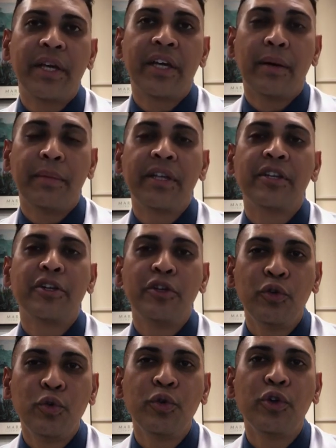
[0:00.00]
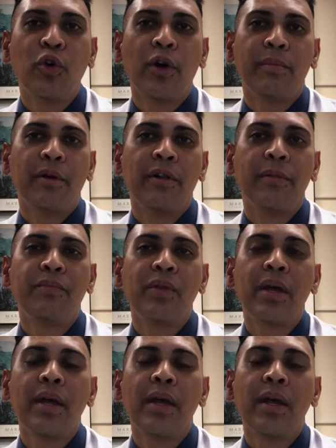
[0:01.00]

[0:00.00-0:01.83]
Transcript: becoming the new normal,